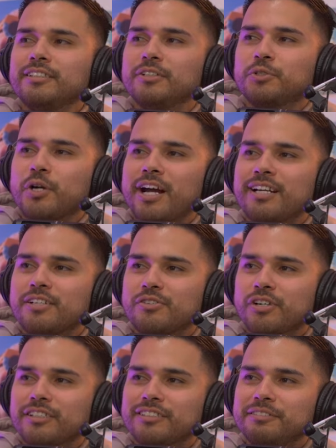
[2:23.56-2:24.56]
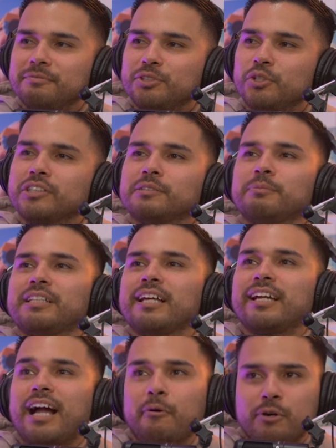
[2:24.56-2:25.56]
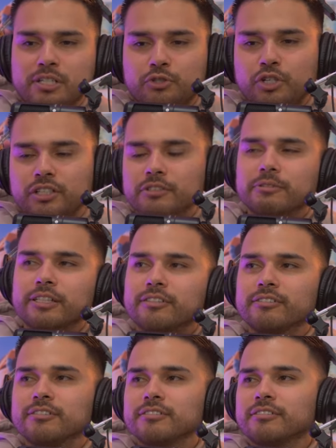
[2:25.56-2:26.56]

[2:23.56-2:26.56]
hey, you're you trying like, to drug them. Jordan's gonna be like, I want to drug you later.